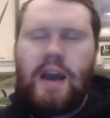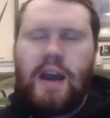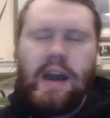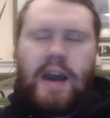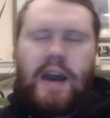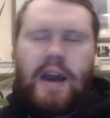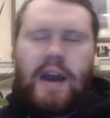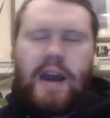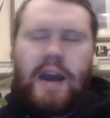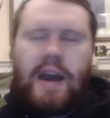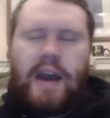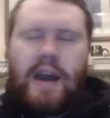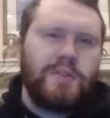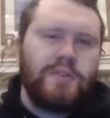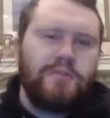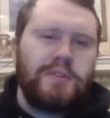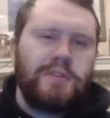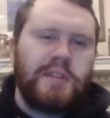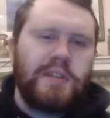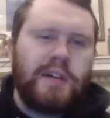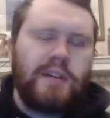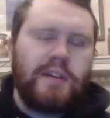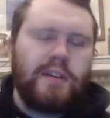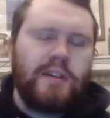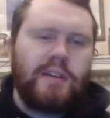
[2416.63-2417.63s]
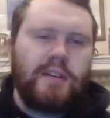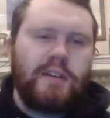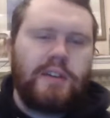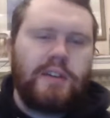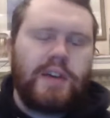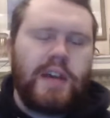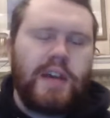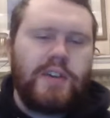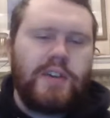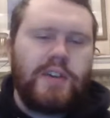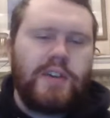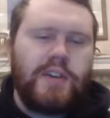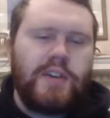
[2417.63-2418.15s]
has been doing that
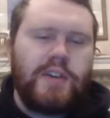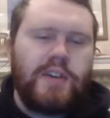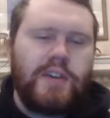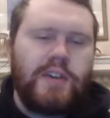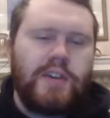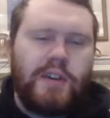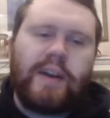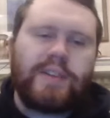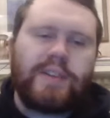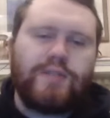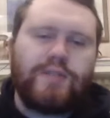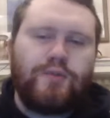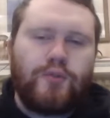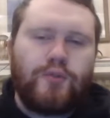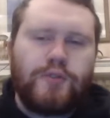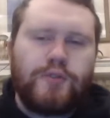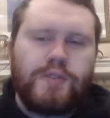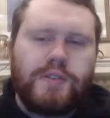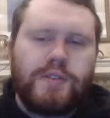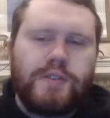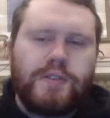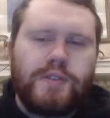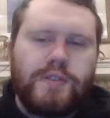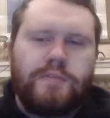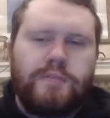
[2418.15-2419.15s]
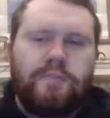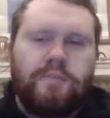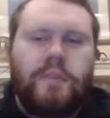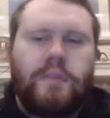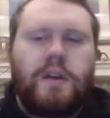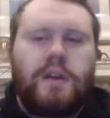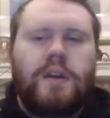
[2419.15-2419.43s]
occasionally in X-Force.